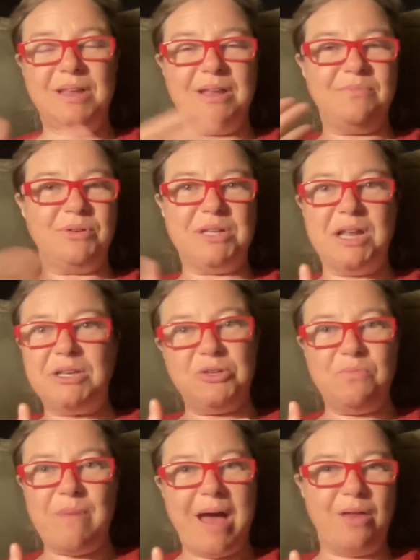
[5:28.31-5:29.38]
and pretend to
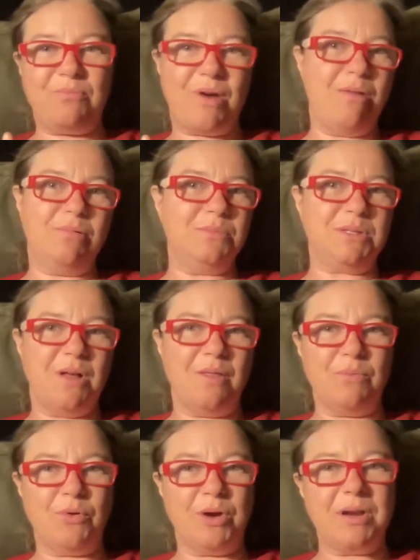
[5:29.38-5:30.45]
do math problems on
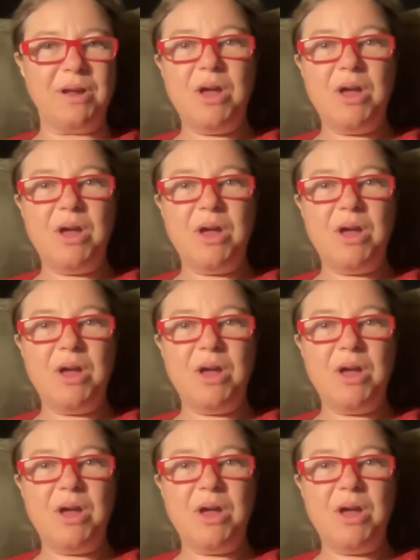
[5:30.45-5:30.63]
the board.